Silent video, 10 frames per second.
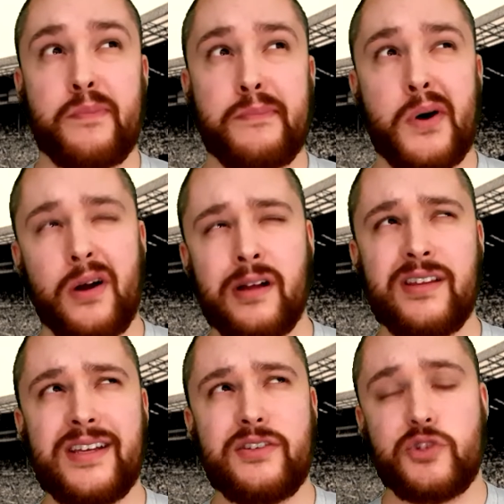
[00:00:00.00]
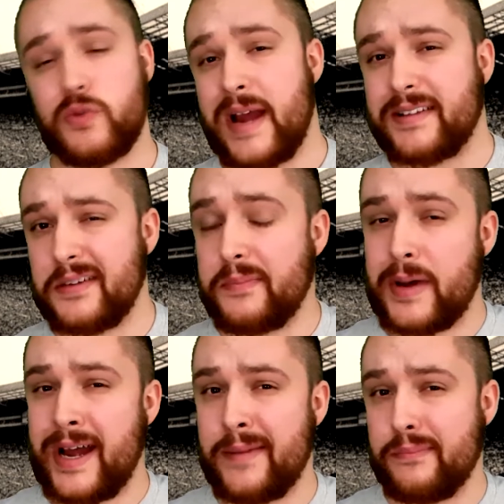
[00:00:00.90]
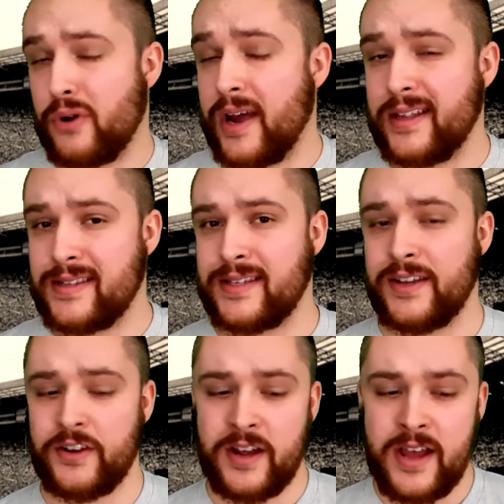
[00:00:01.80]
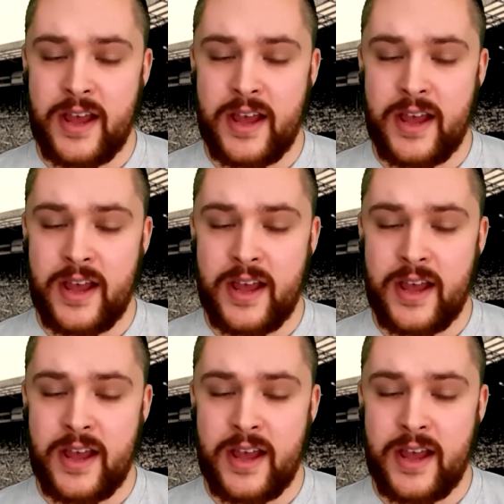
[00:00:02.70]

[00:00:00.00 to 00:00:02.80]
partly directed by Bryan Singer,